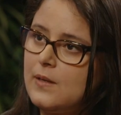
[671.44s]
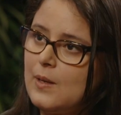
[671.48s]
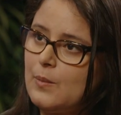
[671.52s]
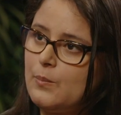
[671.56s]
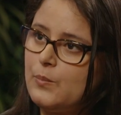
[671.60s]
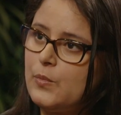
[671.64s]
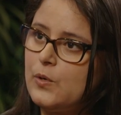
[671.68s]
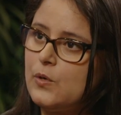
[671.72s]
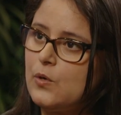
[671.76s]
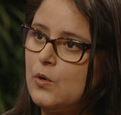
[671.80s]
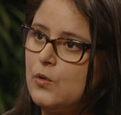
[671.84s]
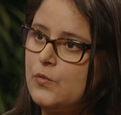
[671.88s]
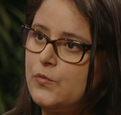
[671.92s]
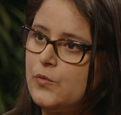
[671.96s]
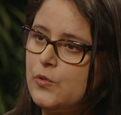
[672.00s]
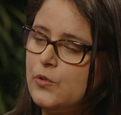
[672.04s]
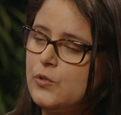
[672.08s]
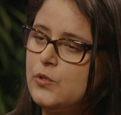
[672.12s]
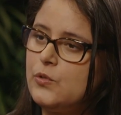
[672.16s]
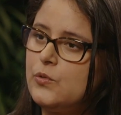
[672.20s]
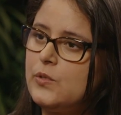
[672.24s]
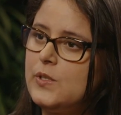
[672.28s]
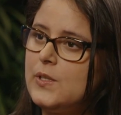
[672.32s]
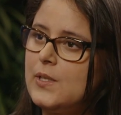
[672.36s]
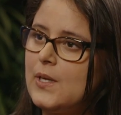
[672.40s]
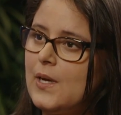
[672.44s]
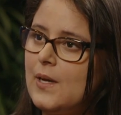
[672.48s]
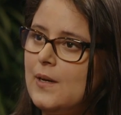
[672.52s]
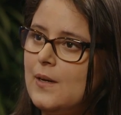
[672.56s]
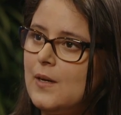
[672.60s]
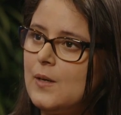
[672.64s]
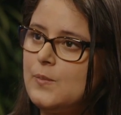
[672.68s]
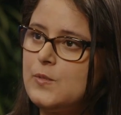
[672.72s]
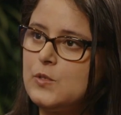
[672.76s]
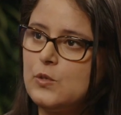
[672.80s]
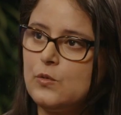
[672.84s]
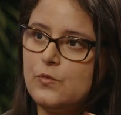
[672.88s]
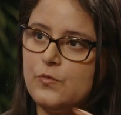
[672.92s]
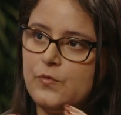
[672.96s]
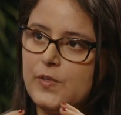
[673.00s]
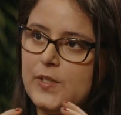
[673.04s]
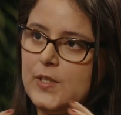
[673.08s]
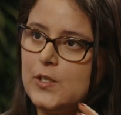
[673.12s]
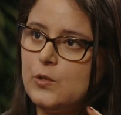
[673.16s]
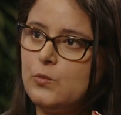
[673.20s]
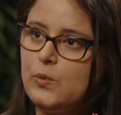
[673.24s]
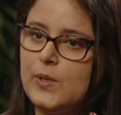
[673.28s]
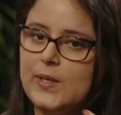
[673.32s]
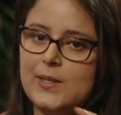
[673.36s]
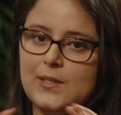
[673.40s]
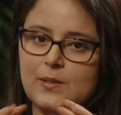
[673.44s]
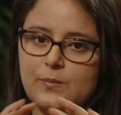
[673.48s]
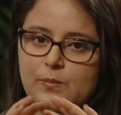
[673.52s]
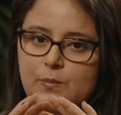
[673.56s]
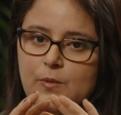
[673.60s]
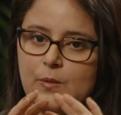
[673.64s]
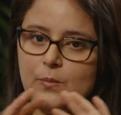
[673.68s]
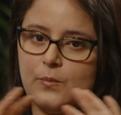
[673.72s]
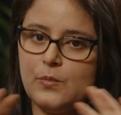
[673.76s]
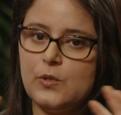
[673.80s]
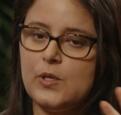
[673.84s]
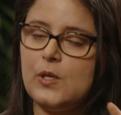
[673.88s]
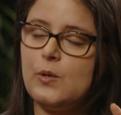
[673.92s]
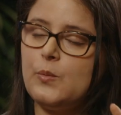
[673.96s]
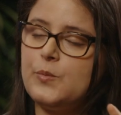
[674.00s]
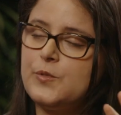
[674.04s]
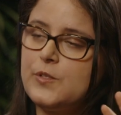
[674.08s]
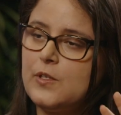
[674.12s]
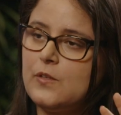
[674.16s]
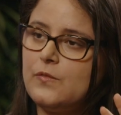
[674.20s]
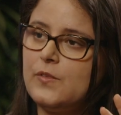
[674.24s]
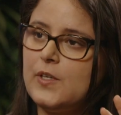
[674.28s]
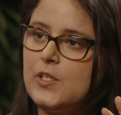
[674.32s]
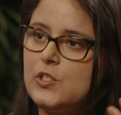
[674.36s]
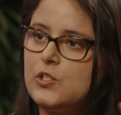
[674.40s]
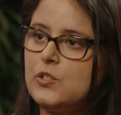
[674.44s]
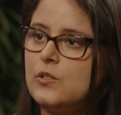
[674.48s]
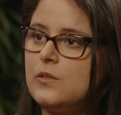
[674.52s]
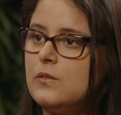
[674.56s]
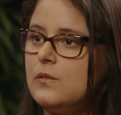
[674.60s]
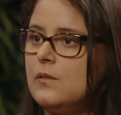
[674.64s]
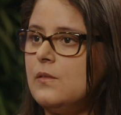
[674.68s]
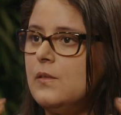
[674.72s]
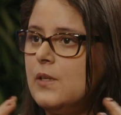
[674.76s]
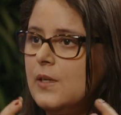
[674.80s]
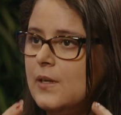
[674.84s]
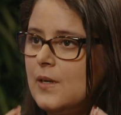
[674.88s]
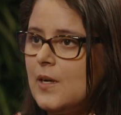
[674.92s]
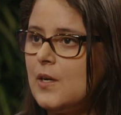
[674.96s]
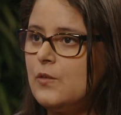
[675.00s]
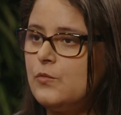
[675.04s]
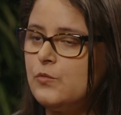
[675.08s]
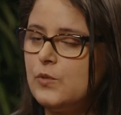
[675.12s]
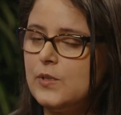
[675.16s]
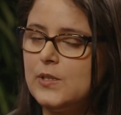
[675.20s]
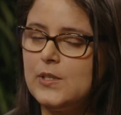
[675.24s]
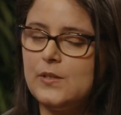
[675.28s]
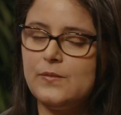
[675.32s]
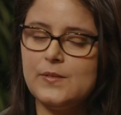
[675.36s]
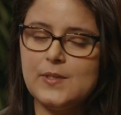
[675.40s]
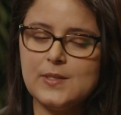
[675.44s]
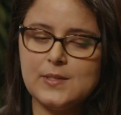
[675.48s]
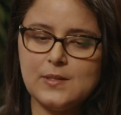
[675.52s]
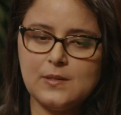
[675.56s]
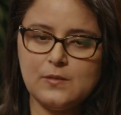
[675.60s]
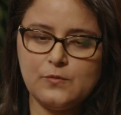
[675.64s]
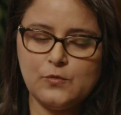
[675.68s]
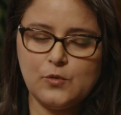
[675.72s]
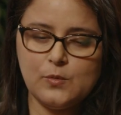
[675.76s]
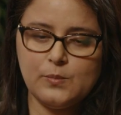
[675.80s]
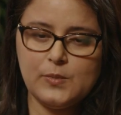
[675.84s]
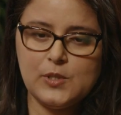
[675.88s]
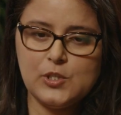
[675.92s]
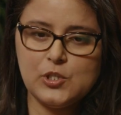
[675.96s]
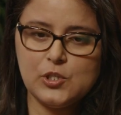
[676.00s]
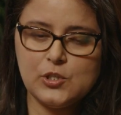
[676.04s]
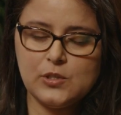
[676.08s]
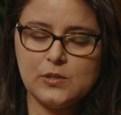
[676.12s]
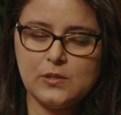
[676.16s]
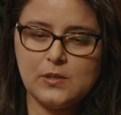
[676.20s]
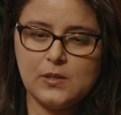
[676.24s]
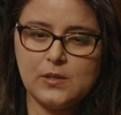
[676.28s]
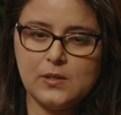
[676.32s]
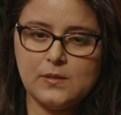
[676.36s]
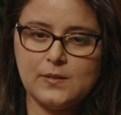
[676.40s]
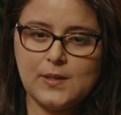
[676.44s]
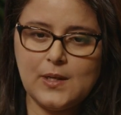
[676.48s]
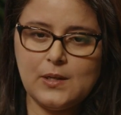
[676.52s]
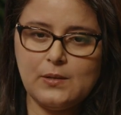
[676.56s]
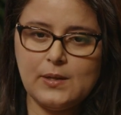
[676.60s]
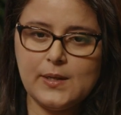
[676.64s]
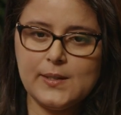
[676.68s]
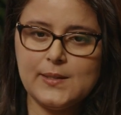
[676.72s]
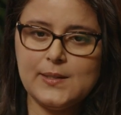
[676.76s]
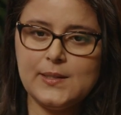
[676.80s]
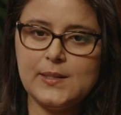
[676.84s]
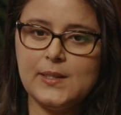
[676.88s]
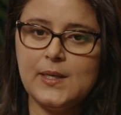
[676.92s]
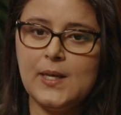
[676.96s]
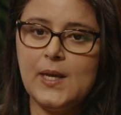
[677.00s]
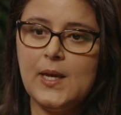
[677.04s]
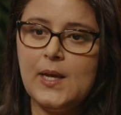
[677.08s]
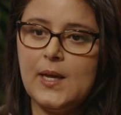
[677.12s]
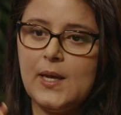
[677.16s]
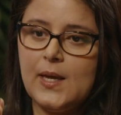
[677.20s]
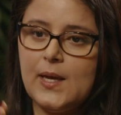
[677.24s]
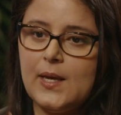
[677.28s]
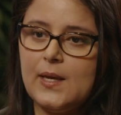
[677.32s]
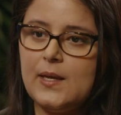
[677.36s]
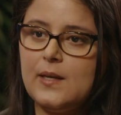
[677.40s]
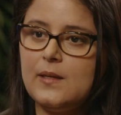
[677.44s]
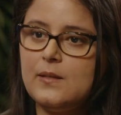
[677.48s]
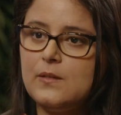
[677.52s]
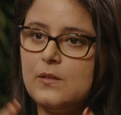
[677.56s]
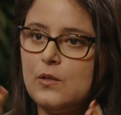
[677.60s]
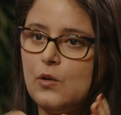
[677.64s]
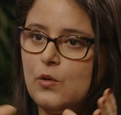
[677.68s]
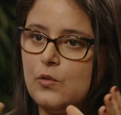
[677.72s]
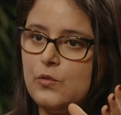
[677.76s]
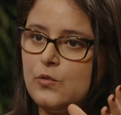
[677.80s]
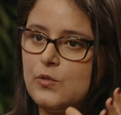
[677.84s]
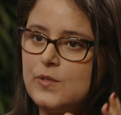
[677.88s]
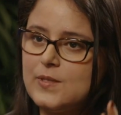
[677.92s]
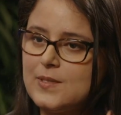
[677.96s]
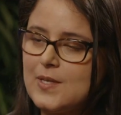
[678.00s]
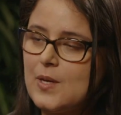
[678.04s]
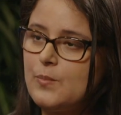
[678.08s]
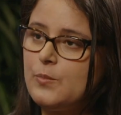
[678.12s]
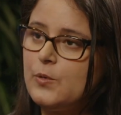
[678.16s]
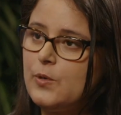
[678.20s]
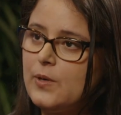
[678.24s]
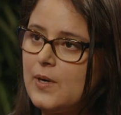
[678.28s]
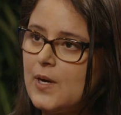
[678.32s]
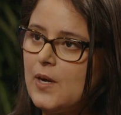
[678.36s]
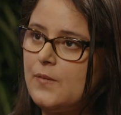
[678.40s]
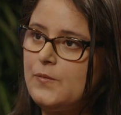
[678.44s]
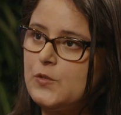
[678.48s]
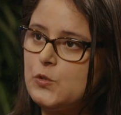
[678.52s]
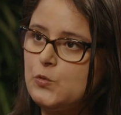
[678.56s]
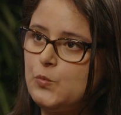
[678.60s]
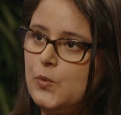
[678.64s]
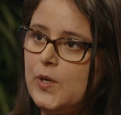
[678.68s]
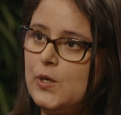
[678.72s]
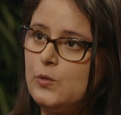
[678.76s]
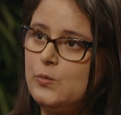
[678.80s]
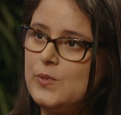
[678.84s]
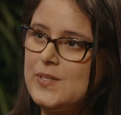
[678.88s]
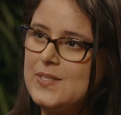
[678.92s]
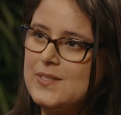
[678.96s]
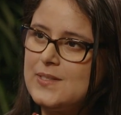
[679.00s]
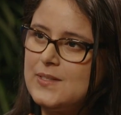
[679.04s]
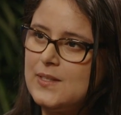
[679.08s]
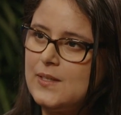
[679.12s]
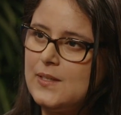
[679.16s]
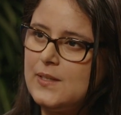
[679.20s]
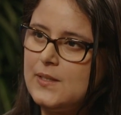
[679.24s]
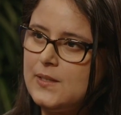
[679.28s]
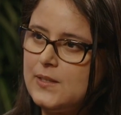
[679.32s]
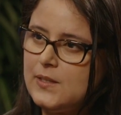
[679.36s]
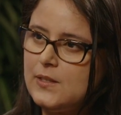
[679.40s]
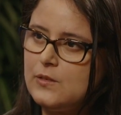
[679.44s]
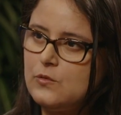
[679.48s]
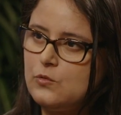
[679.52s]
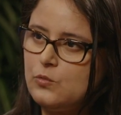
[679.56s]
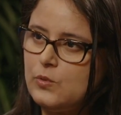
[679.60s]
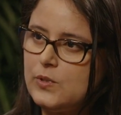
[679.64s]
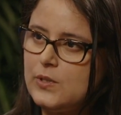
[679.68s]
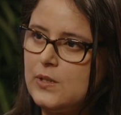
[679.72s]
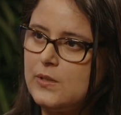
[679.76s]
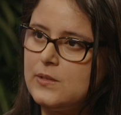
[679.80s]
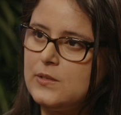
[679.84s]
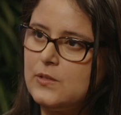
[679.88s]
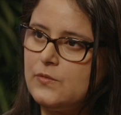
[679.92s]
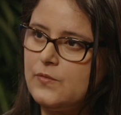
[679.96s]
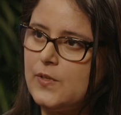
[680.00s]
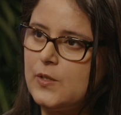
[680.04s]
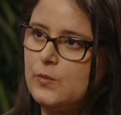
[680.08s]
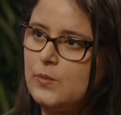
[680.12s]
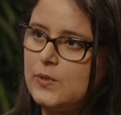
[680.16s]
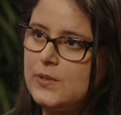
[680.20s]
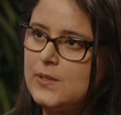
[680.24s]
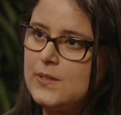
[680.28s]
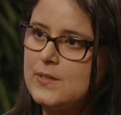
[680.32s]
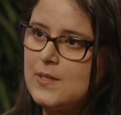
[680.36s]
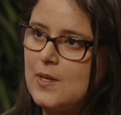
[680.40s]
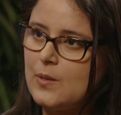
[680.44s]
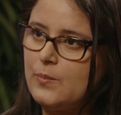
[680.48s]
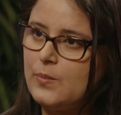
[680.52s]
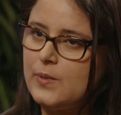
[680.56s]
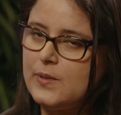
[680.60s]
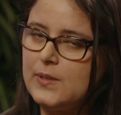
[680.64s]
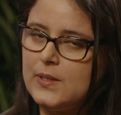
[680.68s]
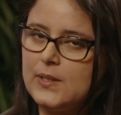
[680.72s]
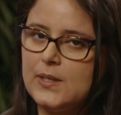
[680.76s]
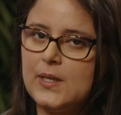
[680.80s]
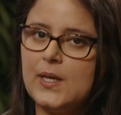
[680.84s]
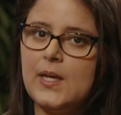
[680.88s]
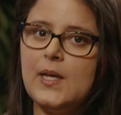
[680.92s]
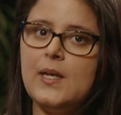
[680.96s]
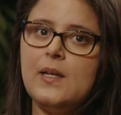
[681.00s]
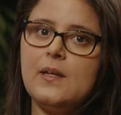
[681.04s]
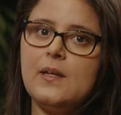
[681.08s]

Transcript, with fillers: number of occurring alarms. So very quickly, the observation, the graph will give this information directly. And on the subgraphs where we still need to identify what is happening,